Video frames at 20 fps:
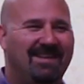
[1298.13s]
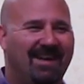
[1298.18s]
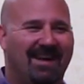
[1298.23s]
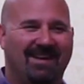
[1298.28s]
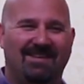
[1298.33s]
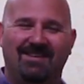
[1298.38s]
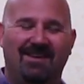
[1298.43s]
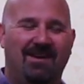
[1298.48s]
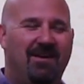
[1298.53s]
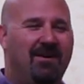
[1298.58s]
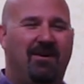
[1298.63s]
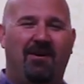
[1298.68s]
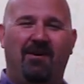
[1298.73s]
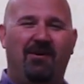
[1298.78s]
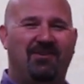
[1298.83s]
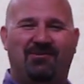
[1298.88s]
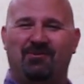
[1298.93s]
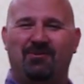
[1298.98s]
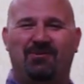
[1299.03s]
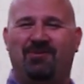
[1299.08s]
Yeah,
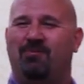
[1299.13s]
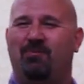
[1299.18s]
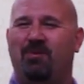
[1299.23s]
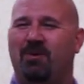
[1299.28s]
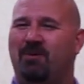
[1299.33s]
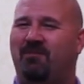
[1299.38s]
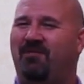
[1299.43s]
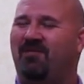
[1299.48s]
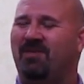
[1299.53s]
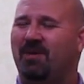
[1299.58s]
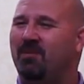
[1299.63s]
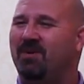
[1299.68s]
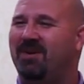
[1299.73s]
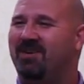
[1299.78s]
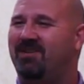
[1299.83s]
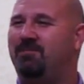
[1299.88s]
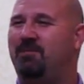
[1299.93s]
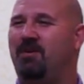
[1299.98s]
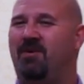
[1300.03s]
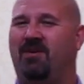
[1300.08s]
all sorts of weird
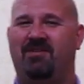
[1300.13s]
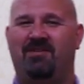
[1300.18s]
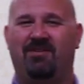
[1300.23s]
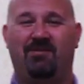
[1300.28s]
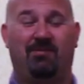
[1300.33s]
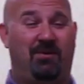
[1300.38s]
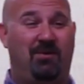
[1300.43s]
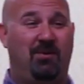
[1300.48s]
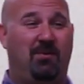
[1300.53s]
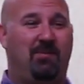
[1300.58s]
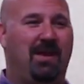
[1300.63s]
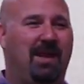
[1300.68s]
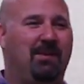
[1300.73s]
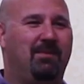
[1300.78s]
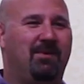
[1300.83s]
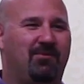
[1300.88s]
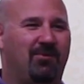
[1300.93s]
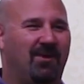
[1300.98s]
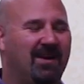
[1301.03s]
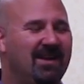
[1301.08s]
fluid experiences with new
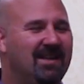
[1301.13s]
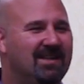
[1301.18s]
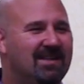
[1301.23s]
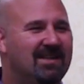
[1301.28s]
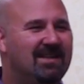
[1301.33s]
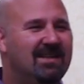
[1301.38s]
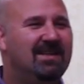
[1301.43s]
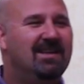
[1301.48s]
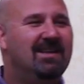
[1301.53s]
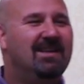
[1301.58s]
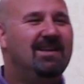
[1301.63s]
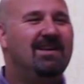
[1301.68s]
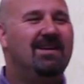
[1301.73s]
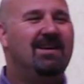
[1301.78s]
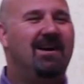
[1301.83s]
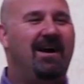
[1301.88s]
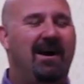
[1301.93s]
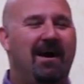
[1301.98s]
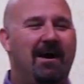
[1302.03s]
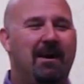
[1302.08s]
babies, right?
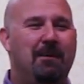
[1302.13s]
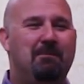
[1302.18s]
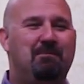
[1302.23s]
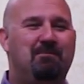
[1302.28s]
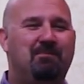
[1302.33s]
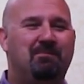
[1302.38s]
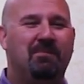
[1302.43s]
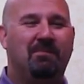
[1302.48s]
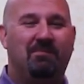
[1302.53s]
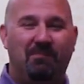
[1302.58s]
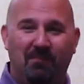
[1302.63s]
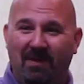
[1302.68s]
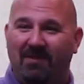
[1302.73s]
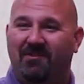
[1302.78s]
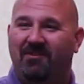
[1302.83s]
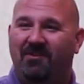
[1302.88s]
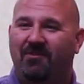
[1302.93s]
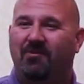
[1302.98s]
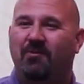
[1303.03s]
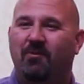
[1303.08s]

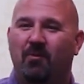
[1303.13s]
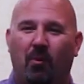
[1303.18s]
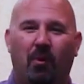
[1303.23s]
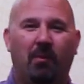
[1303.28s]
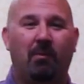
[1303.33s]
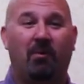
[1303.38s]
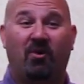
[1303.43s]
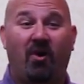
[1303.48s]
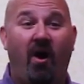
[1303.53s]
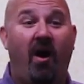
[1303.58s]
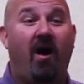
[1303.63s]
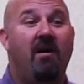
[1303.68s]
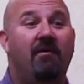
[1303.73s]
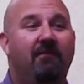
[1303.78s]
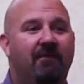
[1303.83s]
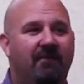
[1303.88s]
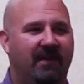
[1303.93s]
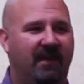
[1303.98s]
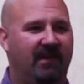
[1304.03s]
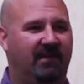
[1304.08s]
Is this normal?
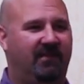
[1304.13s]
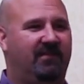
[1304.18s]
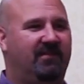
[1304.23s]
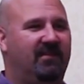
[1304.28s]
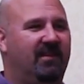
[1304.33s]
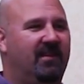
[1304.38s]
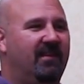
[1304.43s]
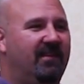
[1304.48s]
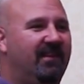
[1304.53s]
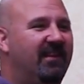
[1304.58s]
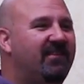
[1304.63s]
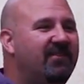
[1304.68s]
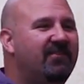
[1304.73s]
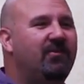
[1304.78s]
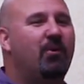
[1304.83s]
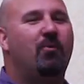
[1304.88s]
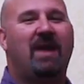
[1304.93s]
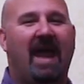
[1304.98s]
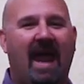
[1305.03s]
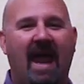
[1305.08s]
Confidence. This
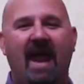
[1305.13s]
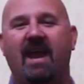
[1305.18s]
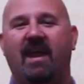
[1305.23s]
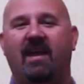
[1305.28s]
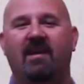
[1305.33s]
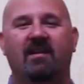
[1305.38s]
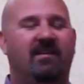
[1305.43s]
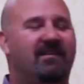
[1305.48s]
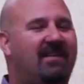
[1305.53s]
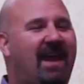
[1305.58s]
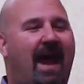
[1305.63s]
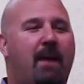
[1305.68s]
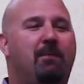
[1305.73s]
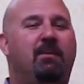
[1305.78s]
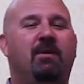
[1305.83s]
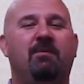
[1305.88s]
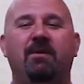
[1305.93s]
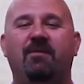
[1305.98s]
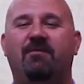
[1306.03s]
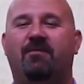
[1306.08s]
is okay. This
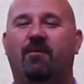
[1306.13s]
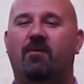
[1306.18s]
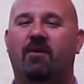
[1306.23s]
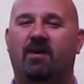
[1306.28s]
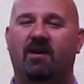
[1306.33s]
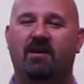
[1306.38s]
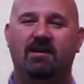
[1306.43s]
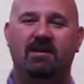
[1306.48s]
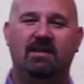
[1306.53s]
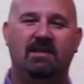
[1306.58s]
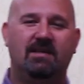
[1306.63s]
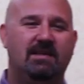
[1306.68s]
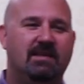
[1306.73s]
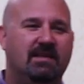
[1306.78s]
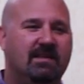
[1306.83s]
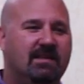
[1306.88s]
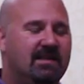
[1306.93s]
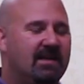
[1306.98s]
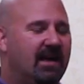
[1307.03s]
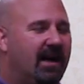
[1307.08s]
happened before.
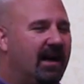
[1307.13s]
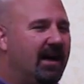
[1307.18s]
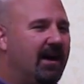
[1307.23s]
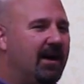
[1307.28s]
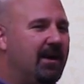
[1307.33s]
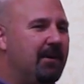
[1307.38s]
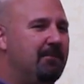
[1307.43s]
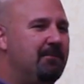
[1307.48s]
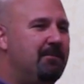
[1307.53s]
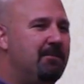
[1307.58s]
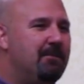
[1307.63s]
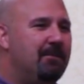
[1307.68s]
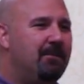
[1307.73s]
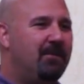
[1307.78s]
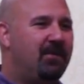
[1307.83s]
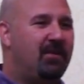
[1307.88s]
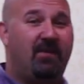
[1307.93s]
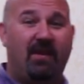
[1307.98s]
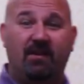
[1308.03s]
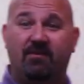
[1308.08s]

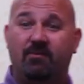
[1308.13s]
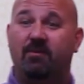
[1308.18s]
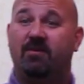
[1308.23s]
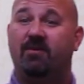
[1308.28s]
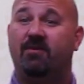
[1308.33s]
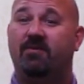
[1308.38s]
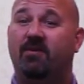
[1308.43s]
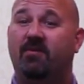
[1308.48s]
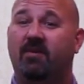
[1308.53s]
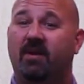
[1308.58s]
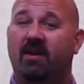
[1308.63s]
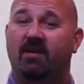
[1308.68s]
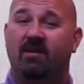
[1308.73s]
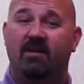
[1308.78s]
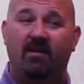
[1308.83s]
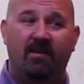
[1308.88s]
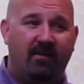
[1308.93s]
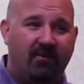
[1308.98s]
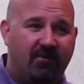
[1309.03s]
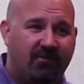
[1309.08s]
So that's what they're doing.
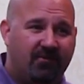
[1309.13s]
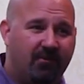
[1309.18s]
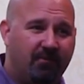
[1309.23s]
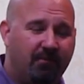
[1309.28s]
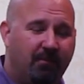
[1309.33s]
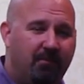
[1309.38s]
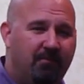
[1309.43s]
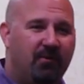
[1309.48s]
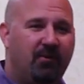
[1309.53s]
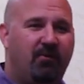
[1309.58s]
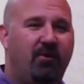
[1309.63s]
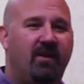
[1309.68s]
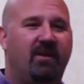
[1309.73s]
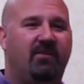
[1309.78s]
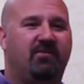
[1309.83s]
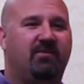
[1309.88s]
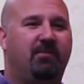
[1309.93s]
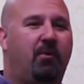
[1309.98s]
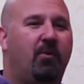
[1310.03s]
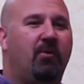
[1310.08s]
They're
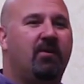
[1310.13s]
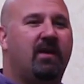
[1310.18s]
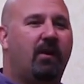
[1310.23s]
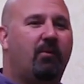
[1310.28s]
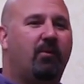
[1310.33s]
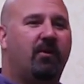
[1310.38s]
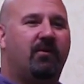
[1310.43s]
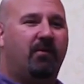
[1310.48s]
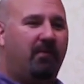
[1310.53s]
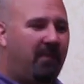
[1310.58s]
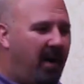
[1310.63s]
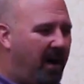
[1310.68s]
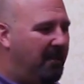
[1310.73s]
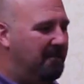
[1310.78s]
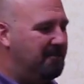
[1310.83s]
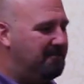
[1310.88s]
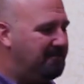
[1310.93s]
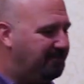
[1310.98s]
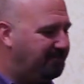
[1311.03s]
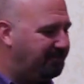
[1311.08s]
creating a support network for
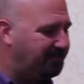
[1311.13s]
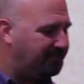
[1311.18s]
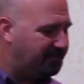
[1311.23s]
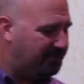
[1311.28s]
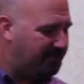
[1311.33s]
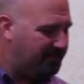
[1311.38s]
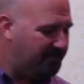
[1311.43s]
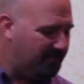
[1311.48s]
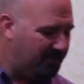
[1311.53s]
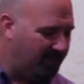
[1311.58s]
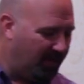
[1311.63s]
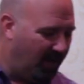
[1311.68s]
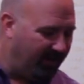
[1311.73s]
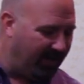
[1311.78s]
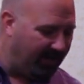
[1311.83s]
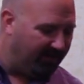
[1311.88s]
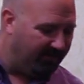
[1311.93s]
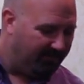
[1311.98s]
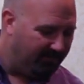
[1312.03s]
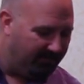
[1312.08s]
mom.
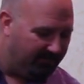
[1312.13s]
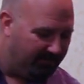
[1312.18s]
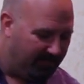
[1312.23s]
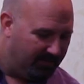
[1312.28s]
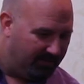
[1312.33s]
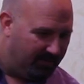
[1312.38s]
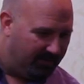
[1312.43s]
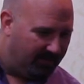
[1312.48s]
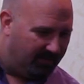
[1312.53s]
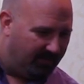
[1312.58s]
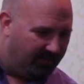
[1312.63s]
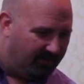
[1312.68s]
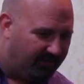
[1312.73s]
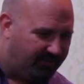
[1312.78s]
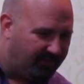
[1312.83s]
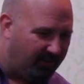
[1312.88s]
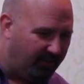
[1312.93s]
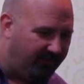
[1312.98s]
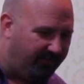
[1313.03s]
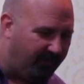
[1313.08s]
Okay,
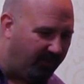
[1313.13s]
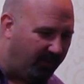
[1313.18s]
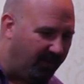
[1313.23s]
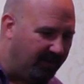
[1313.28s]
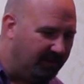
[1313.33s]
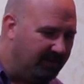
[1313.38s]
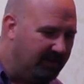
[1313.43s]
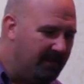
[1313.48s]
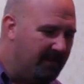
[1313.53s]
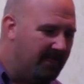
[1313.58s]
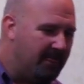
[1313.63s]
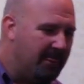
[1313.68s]
let's go forward.